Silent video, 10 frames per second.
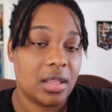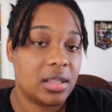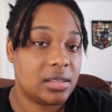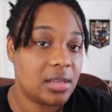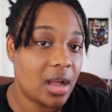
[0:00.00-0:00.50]

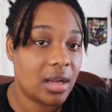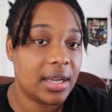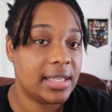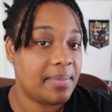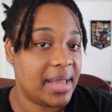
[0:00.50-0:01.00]
The song
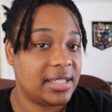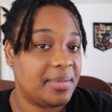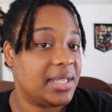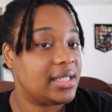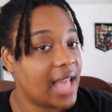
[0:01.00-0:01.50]
is meant to
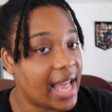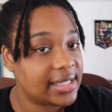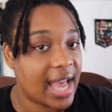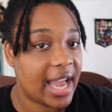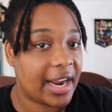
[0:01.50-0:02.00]
be
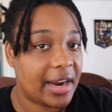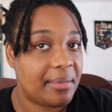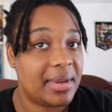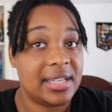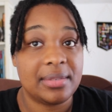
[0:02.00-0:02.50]
satire,
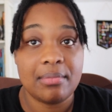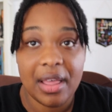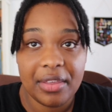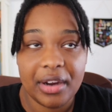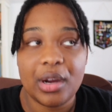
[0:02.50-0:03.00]
but his
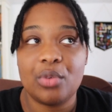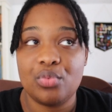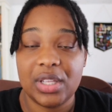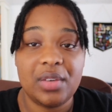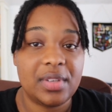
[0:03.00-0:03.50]
mother, a
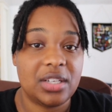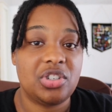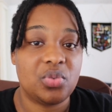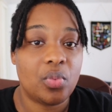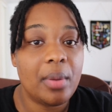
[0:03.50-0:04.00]
really
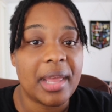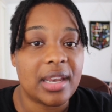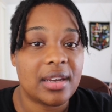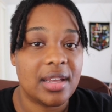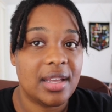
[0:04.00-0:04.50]
religious
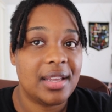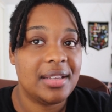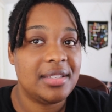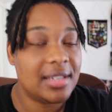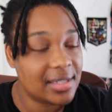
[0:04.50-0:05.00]
woman,
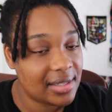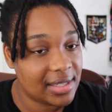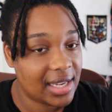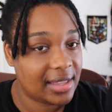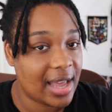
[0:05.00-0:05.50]
doesn't
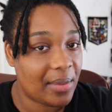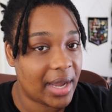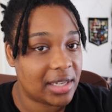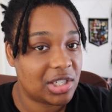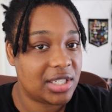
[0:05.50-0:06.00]
see it that
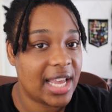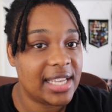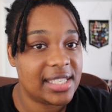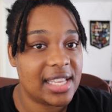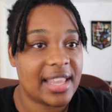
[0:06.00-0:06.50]
way. She
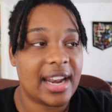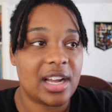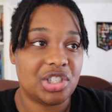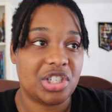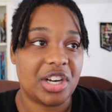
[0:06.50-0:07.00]
takes it that
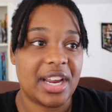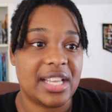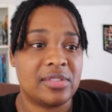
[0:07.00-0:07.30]
Usher is